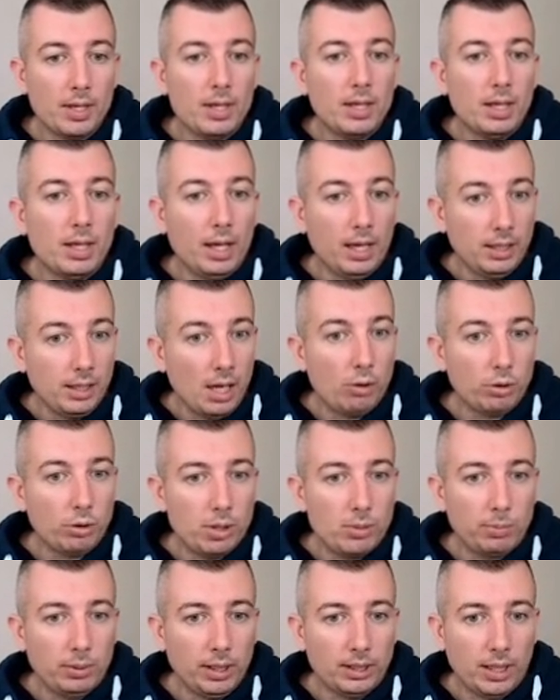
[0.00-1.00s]
and now he
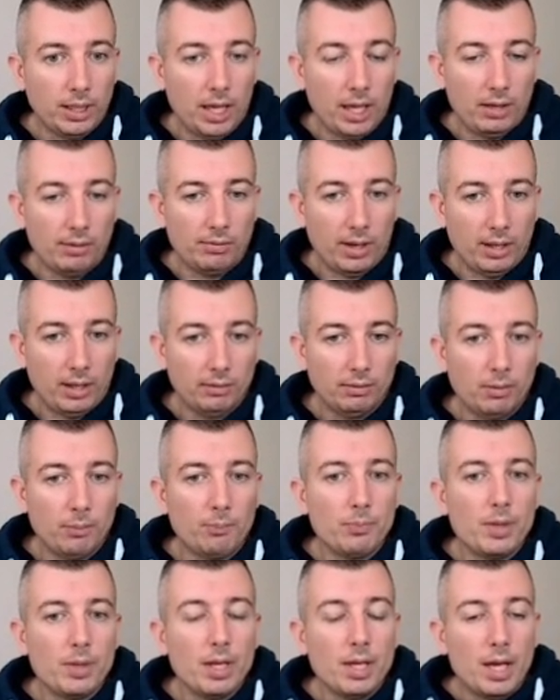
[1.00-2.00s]
played a5.
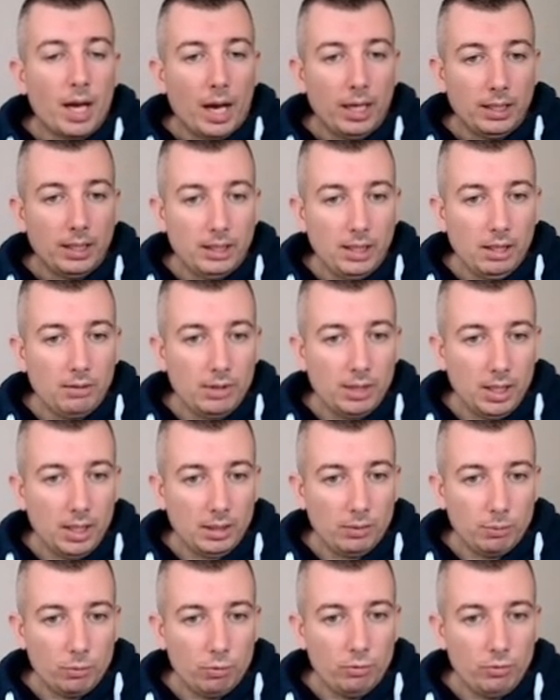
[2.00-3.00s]
Idea with
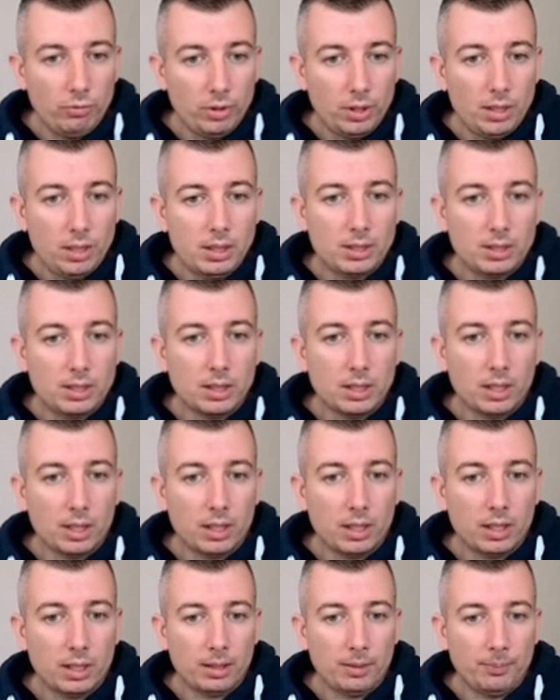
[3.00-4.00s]
that move is
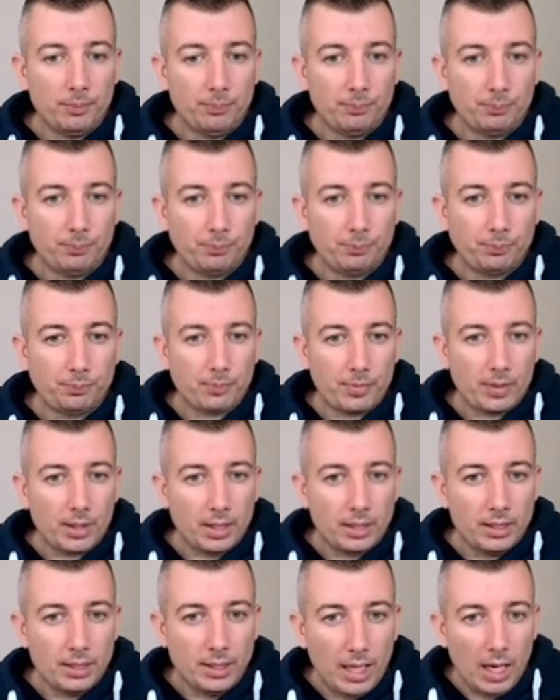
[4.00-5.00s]

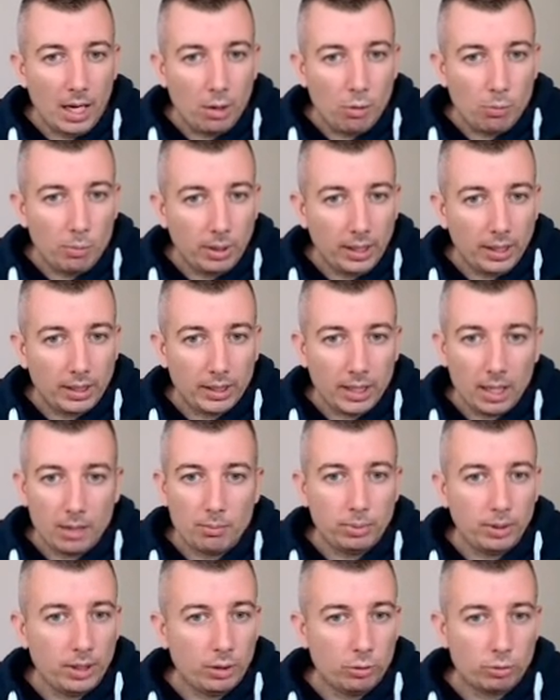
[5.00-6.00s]
now black can't
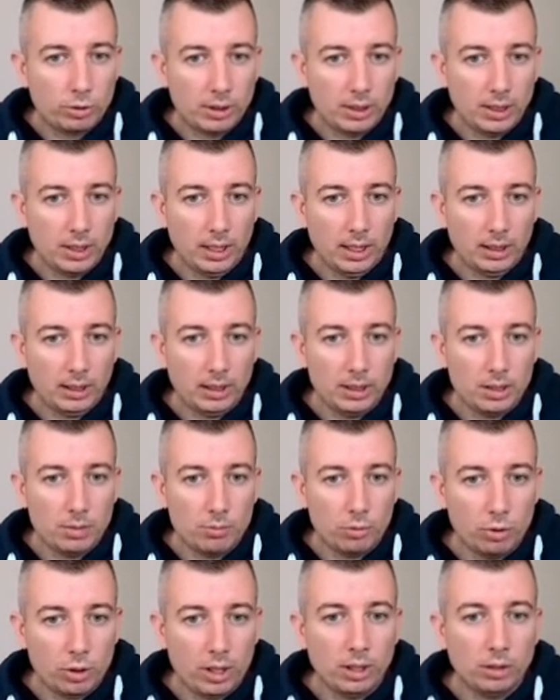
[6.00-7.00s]
play rook c8
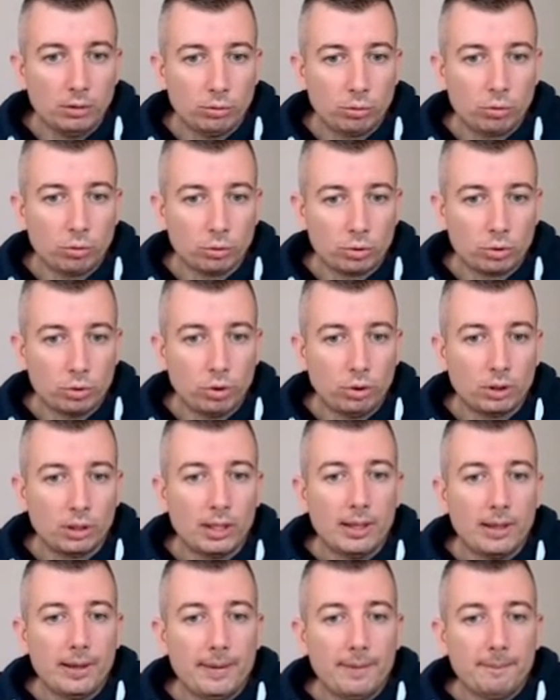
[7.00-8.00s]
anymore and to control
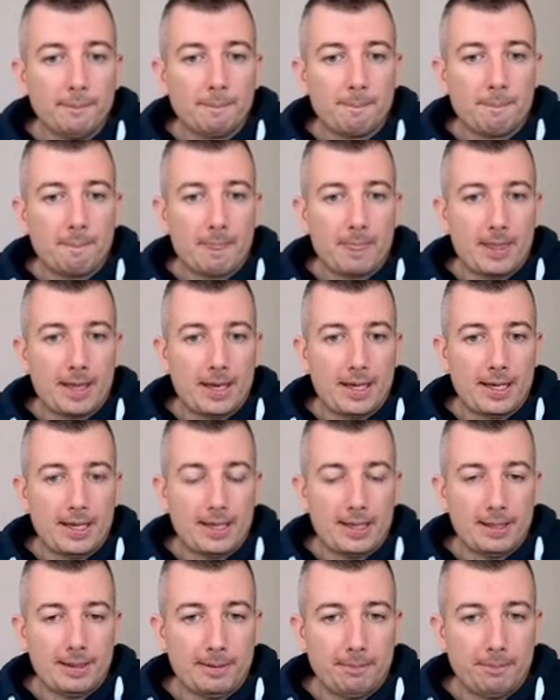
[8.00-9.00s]

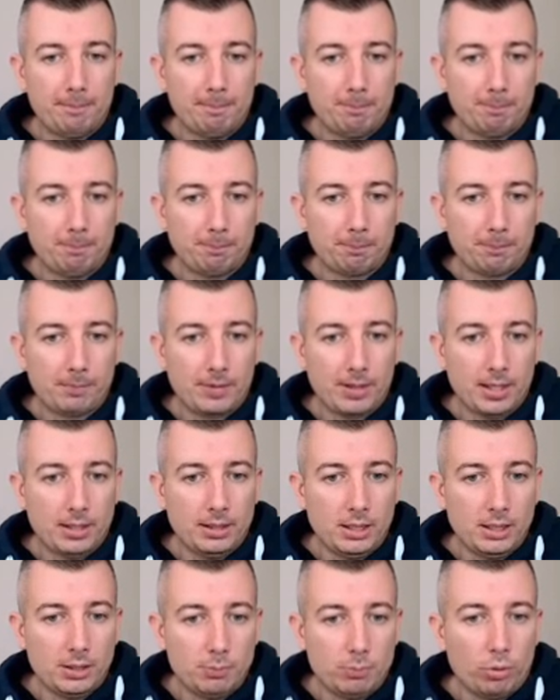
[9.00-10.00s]

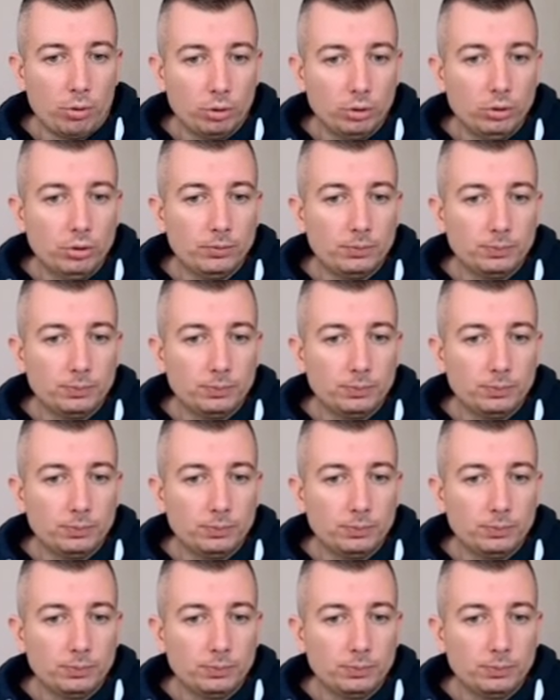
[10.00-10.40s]
this pawn.